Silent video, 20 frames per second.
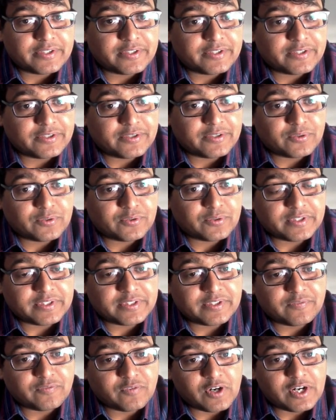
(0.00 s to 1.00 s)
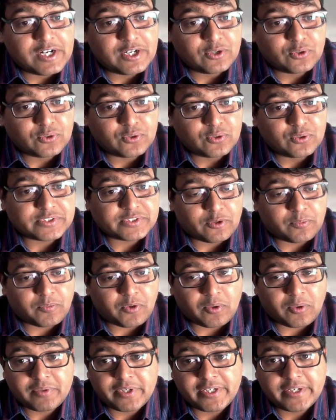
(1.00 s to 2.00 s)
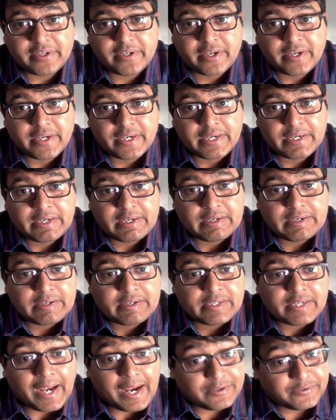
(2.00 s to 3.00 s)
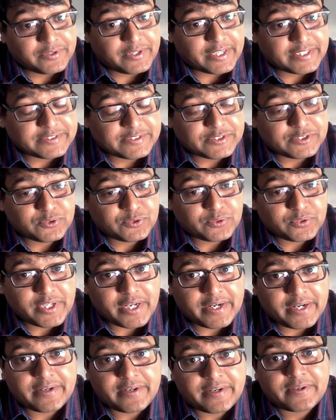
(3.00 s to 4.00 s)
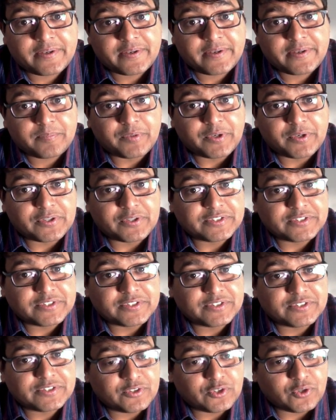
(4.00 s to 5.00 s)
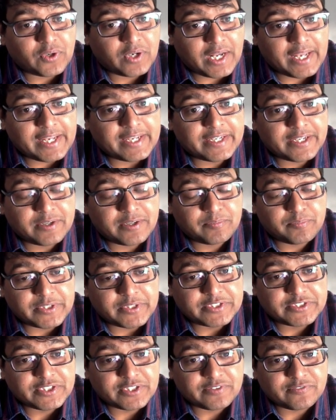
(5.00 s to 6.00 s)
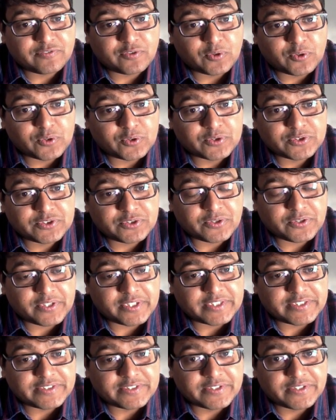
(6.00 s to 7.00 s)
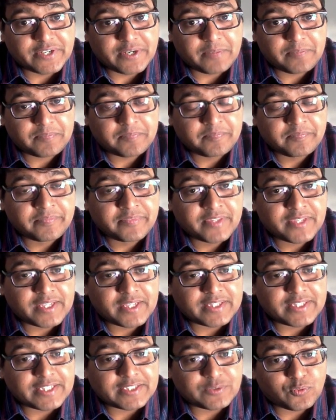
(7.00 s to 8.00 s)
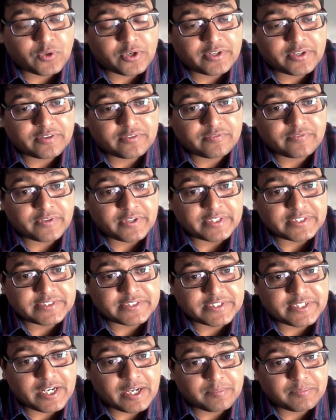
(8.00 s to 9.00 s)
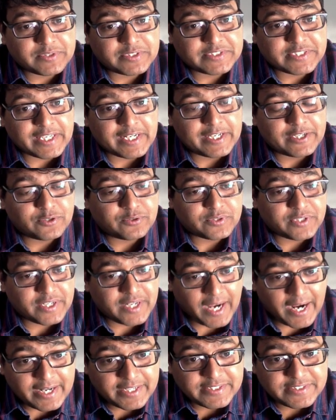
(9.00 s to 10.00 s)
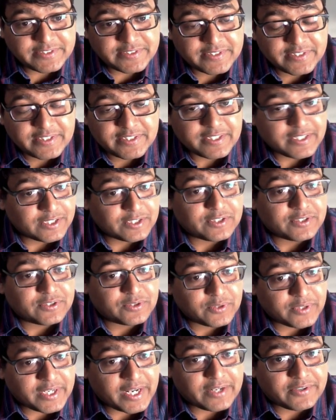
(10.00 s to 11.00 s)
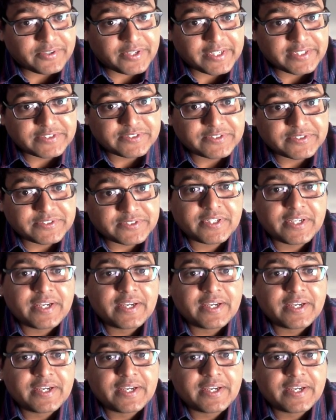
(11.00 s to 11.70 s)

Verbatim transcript: You know, the, the world knows that, or probably advertisers know that, because you're liking pizza photos on Instagram, and that's what Instagram is selling to their ads, uh, to their advertisers.